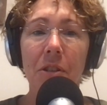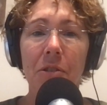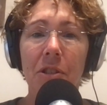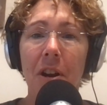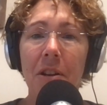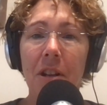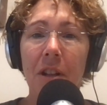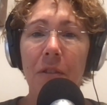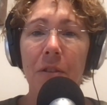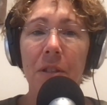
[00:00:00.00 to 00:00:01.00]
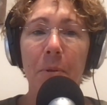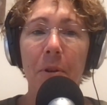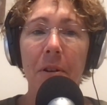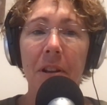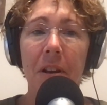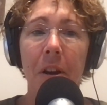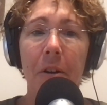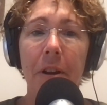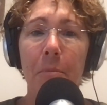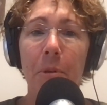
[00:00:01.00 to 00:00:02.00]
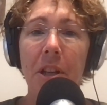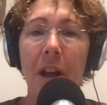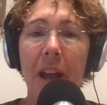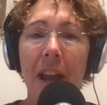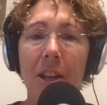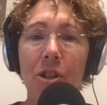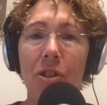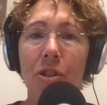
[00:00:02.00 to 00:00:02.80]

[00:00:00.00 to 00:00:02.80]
started in sport at an incredibly young age.